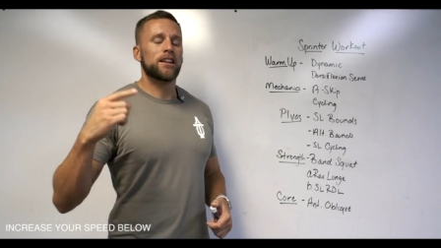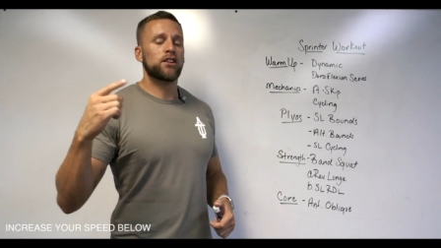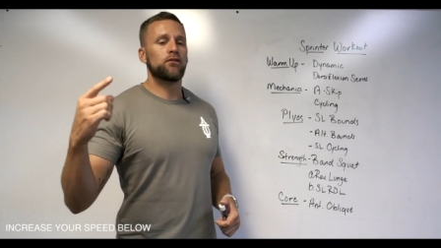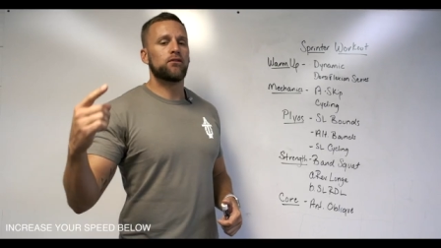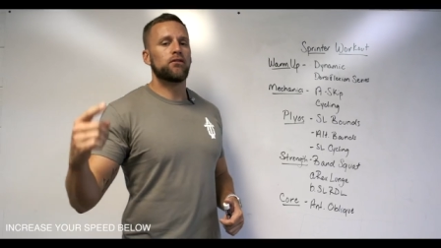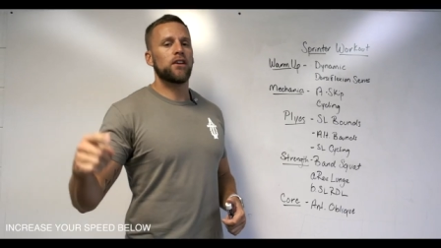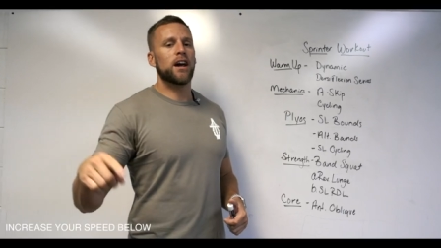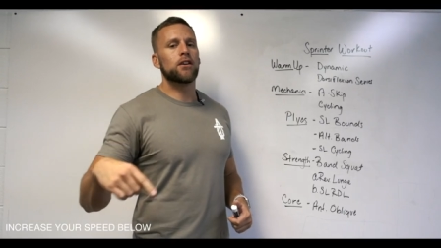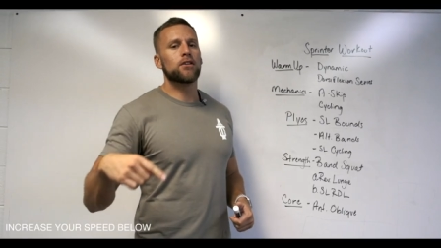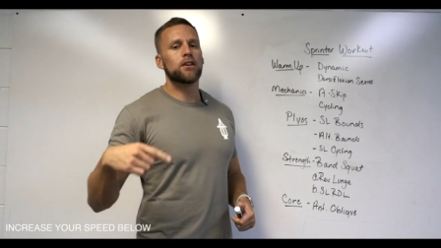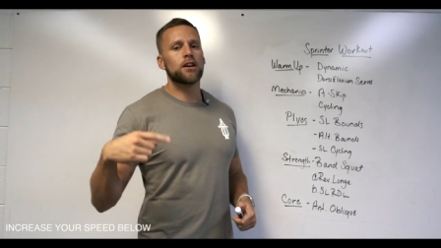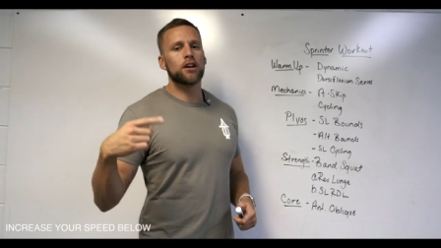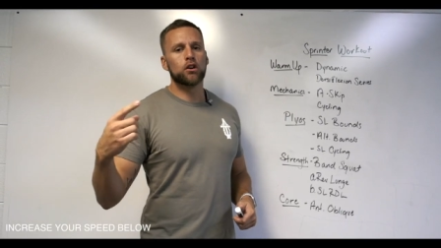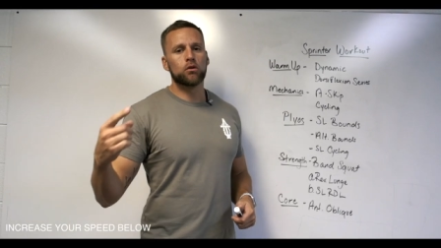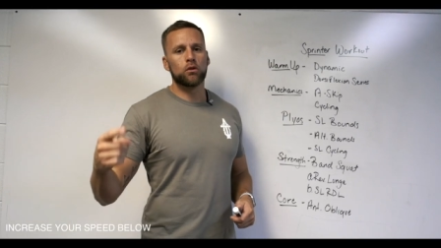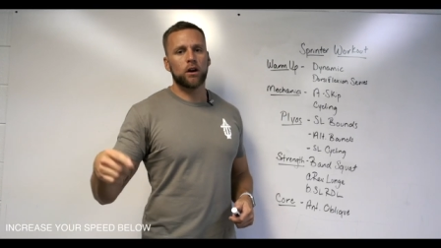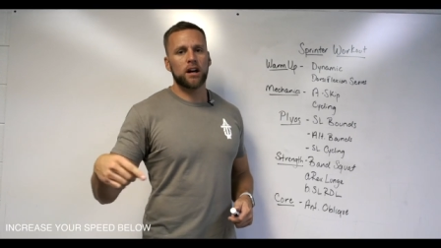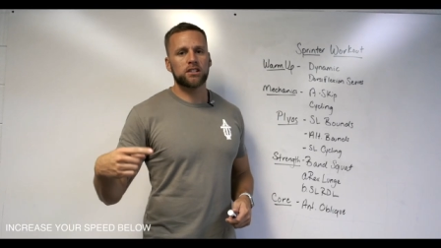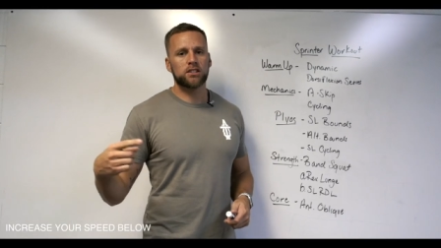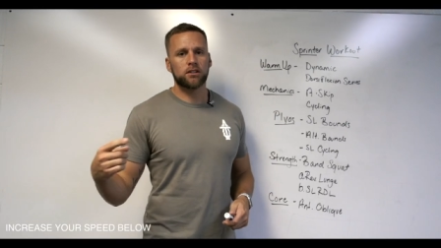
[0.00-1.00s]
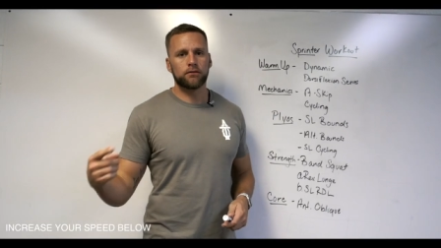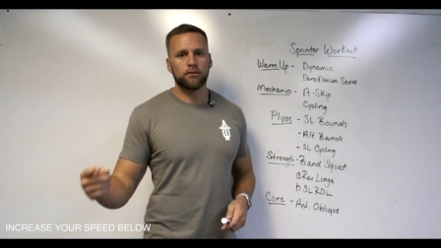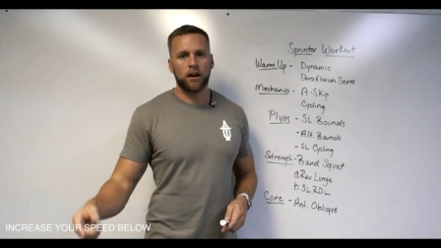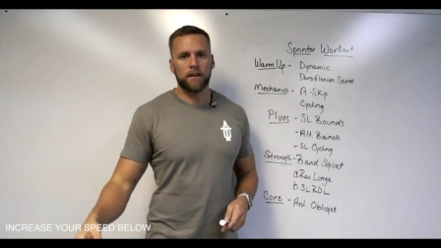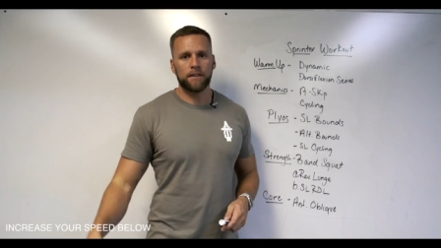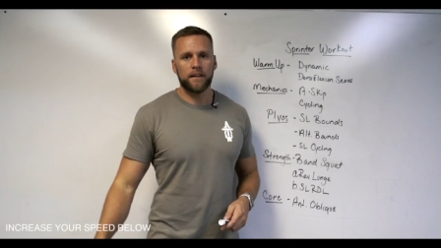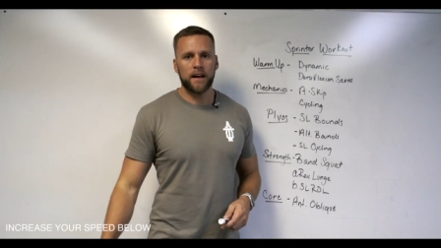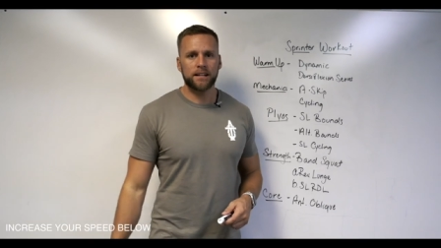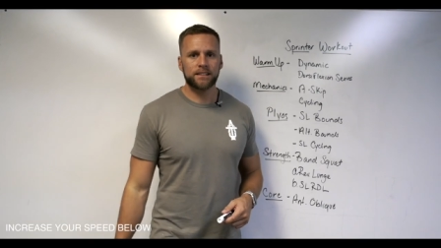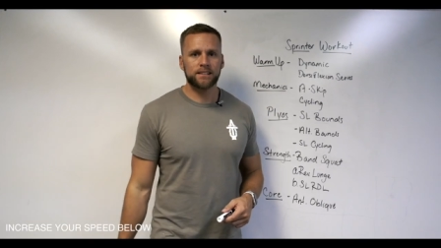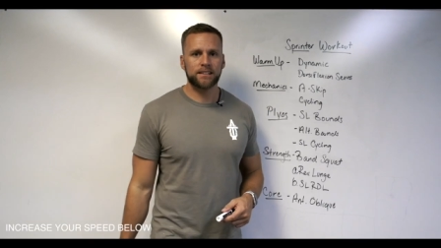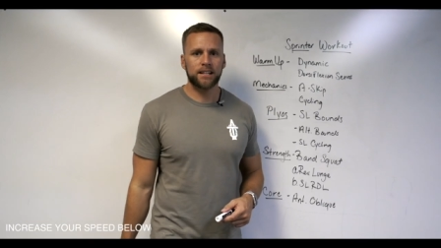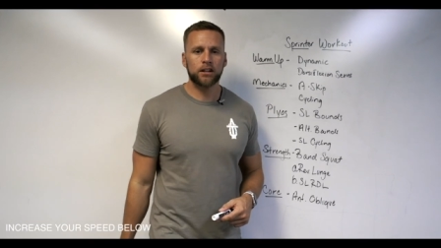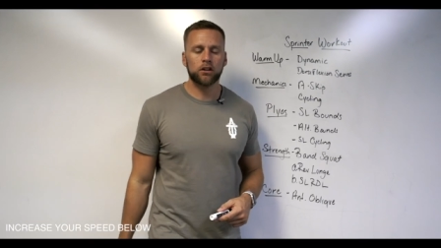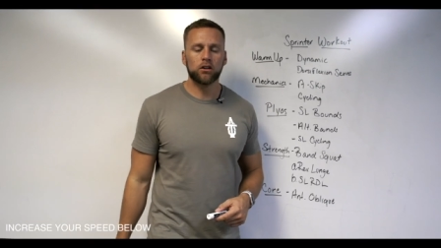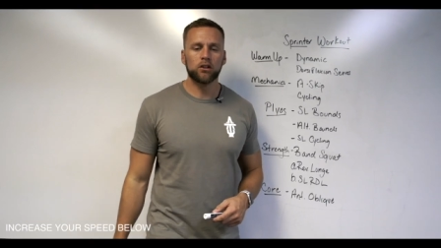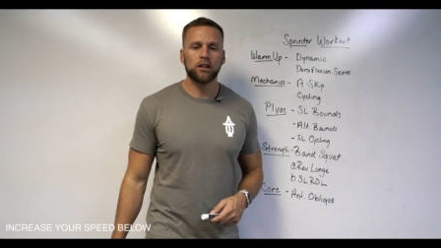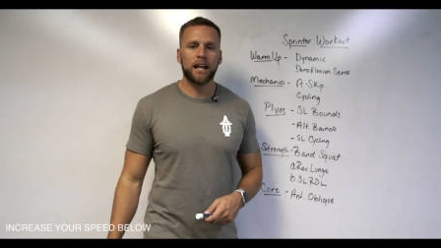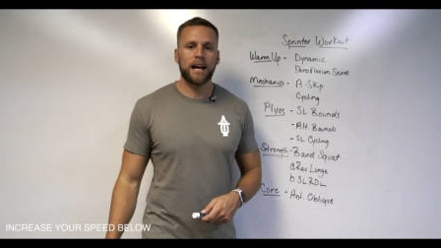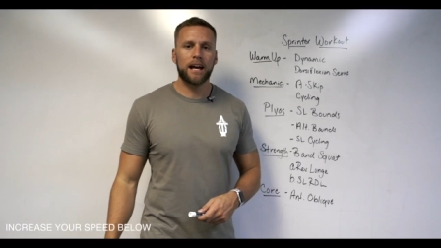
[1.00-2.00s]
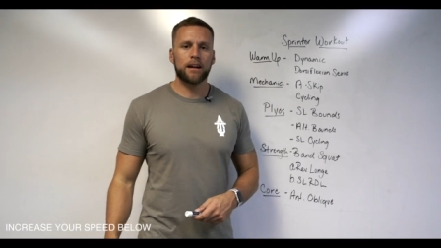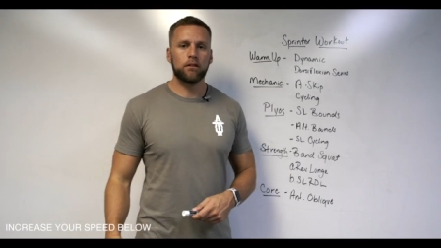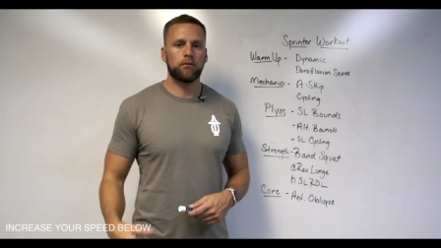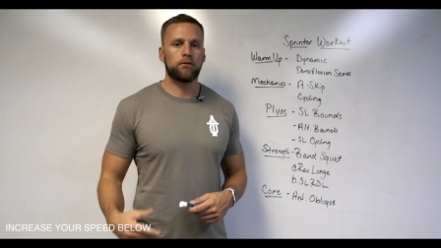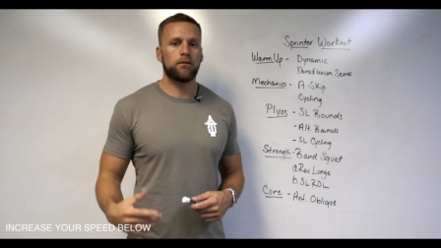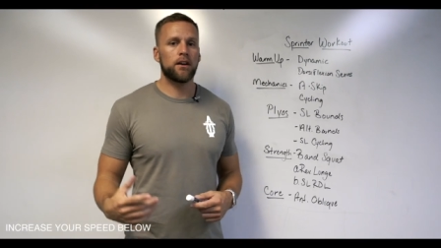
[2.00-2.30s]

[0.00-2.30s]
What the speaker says: It's very aggressive on that single leg,